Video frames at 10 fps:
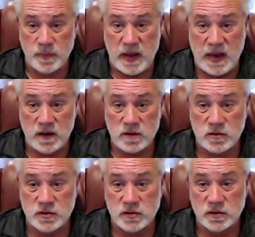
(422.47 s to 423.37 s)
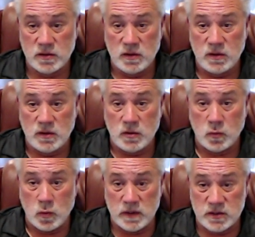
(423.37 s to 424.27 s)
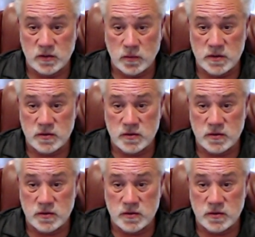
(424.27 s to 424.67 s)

patterns, what stores